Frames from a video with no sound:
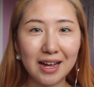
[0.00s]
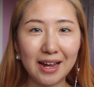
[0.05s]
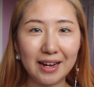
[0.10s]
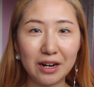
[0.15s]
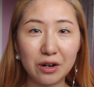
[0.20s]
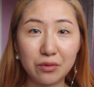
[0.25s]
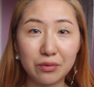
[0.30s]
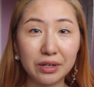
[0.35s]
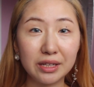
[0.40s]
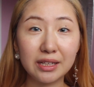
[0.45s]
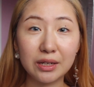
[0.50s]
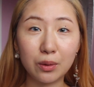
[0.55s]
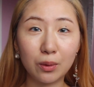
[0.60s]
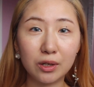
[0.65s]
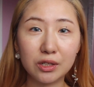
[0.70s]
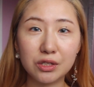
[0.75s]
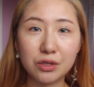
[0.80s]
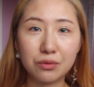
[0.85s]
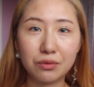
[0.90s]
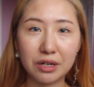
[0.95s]
and I really
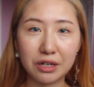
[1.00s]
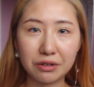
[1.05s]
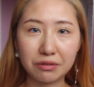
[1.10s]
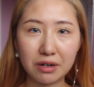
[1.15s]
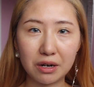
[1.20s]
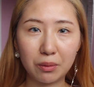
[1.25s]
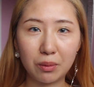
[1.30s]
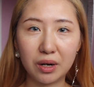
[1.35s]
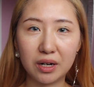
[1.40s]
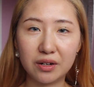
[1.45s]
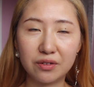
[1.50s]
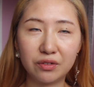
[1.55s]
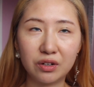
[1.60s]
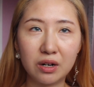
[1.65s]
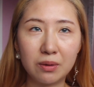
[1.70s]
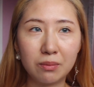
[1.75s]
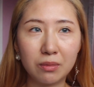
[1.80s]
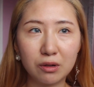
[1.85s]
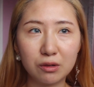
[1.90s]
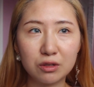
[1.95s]
want to recreate one of
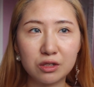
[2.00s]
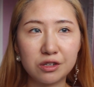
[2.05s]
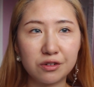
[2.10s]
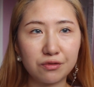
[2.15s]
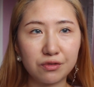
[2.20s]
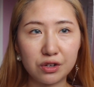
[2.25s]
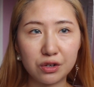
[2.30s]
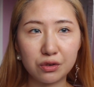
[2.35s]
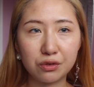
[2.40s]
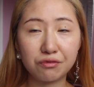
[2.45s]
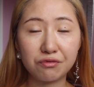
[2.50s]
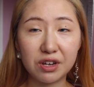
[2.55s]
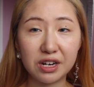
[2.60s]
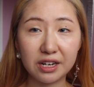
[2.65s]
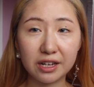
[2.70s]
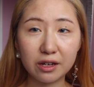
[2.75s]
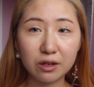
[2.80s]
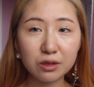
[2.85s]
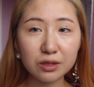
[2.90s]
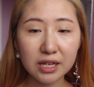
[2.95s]
her most viewed
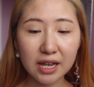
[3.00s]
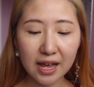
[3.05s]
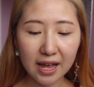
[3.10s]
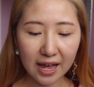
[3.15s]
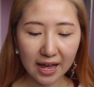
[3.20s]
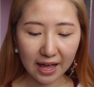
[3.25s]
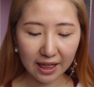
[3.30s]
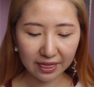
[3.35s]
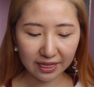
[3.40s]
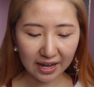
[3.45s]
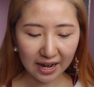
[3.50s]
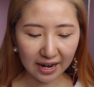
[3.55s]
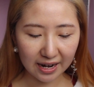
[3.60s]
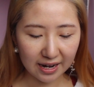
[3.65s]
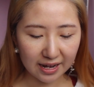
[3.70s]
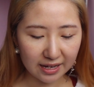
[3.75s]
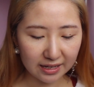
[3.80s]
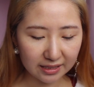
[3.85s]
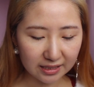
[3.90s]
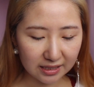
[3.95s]
videos, and
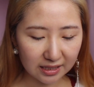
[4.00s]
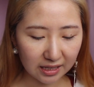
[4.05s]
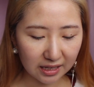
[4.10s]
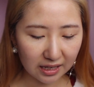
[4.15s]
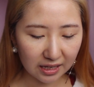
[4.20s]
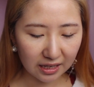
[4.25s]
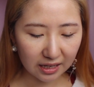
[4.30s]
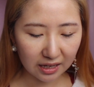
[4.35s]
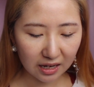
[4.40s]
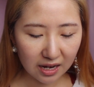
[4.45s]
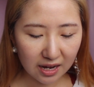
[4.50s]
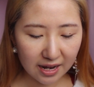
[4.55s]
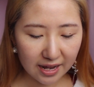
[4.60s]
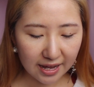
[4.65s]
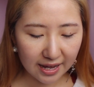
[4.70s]
that is the